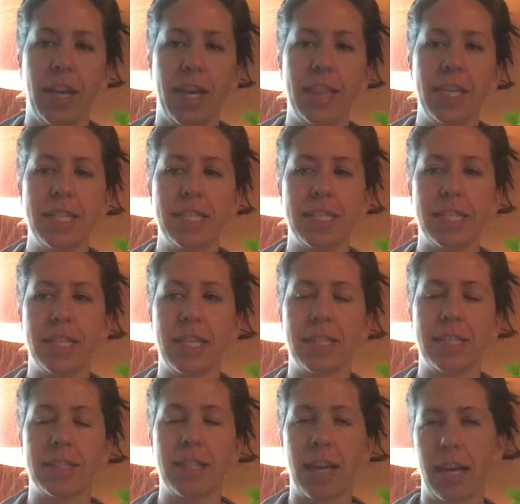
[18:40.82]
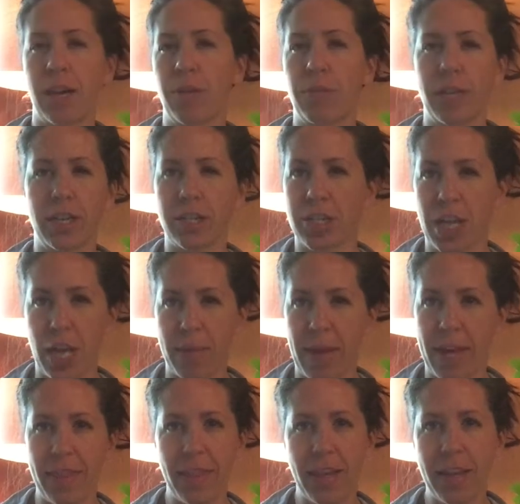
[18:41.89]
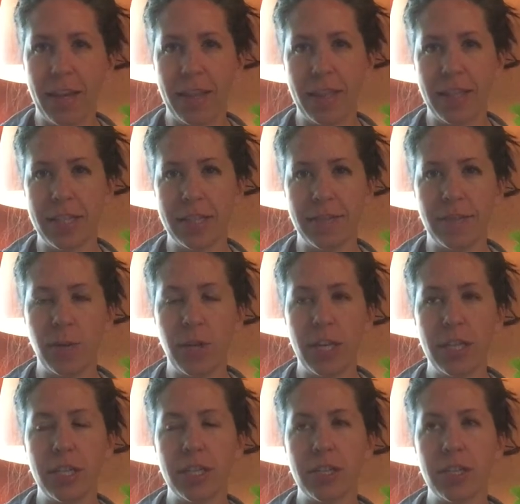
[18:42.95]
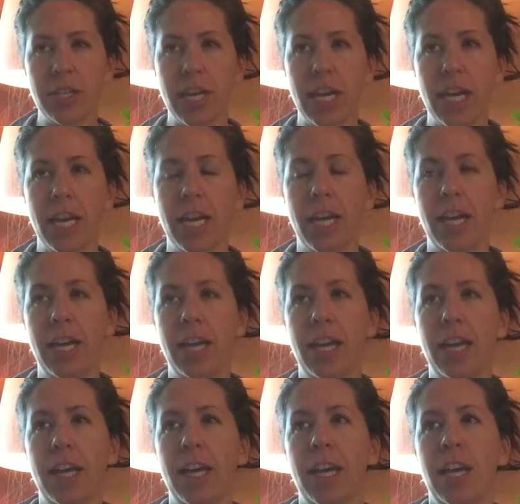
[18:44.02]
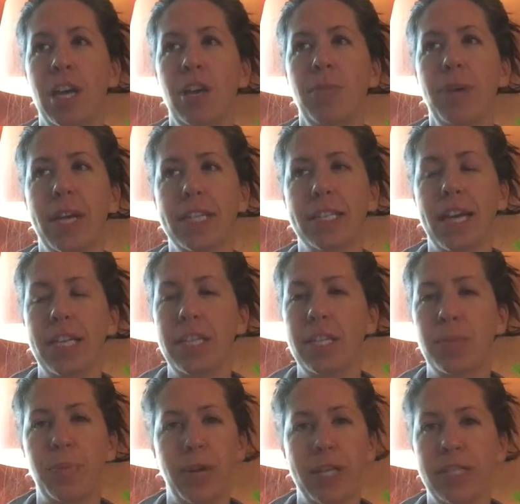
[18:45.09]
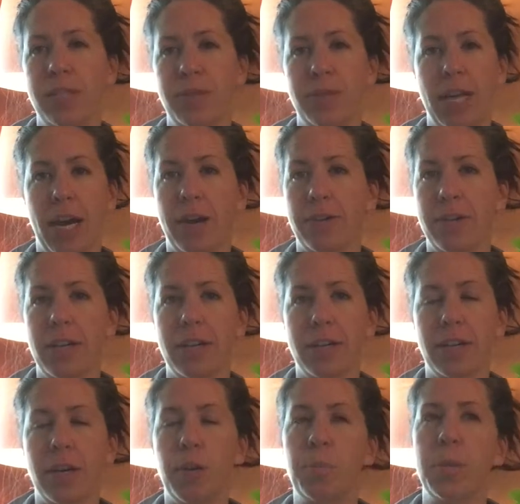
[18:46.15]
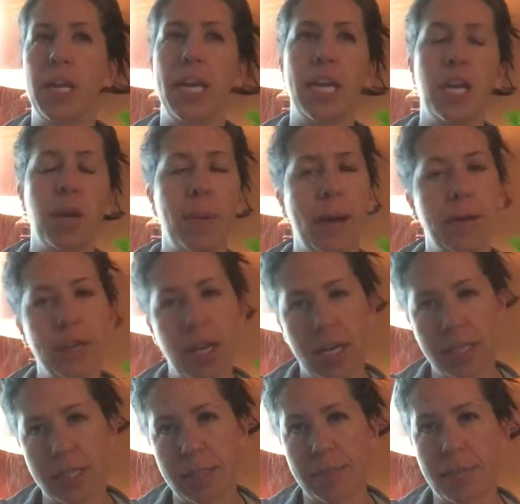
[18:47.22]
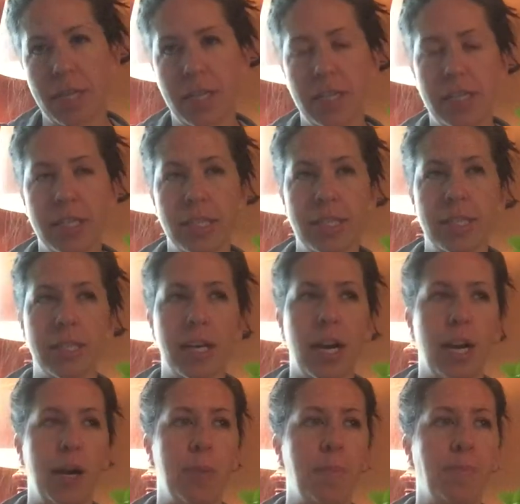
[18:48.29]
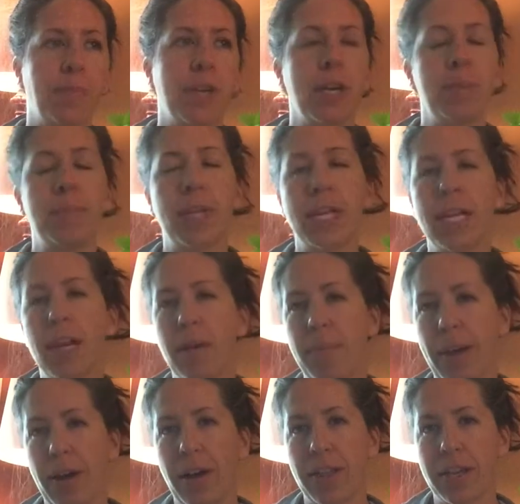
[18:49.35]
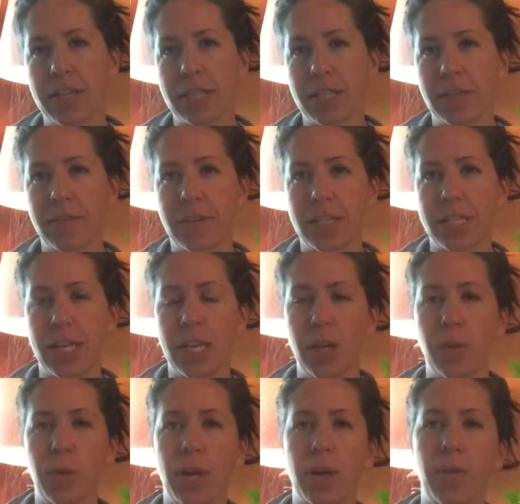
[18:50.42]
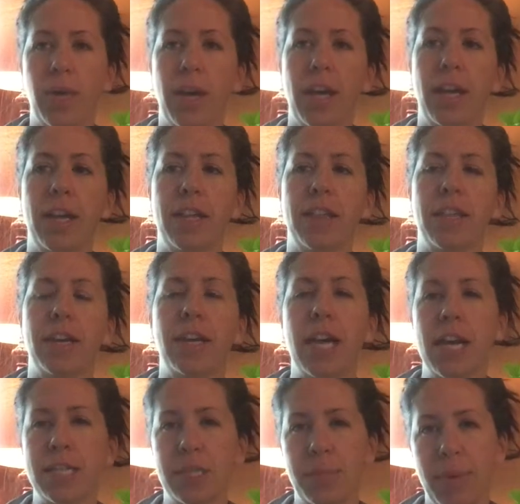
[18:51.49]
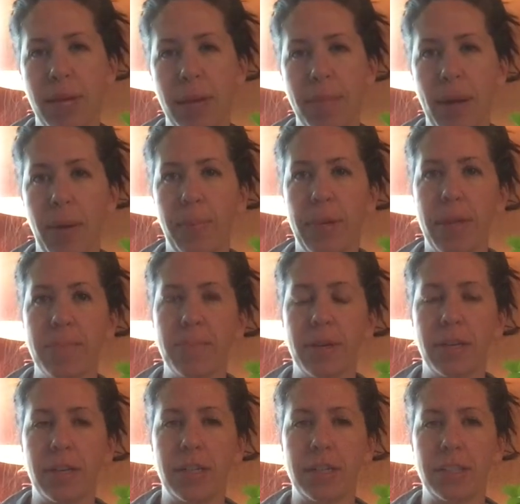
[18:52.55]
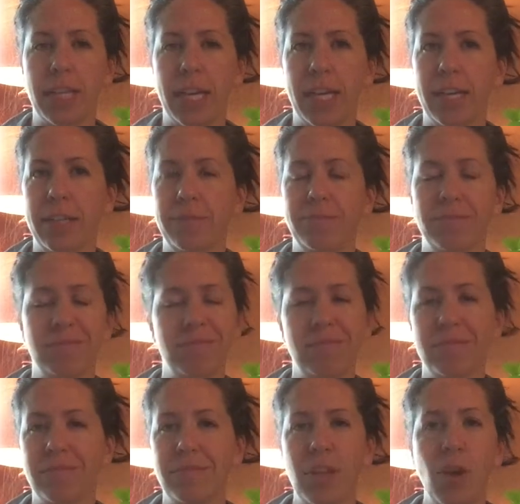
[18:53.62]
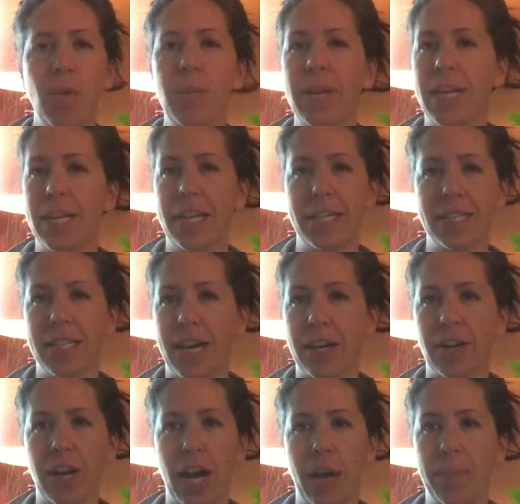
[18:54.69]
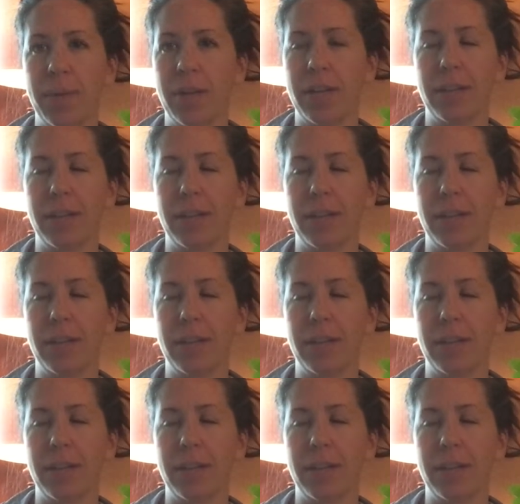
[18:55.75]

and this is like a real shame, I think, in this food industry, because that just brings you down. Complaining about customers, complaining about other servers that you work with, gossiping about people, like, nobody needs that crap.